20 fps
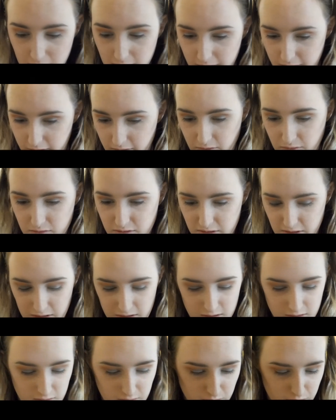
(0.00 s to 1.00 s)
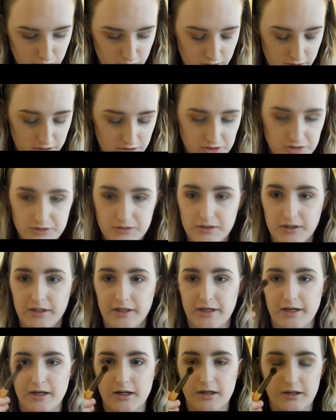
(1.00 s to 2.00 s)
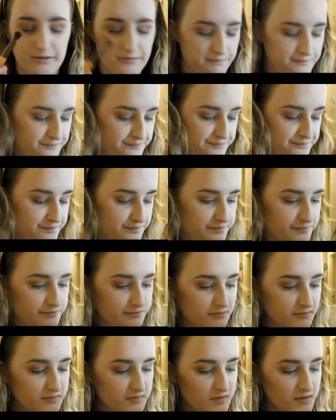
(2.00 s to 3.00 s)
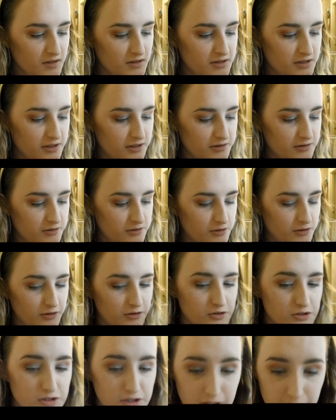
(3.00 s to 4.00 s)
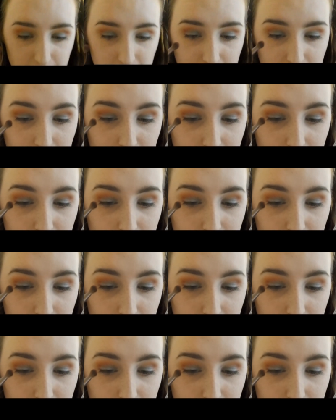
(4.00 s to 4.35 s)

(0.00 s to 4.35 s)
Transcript: I'm gonna use that other brush I had. Taking the darker shade,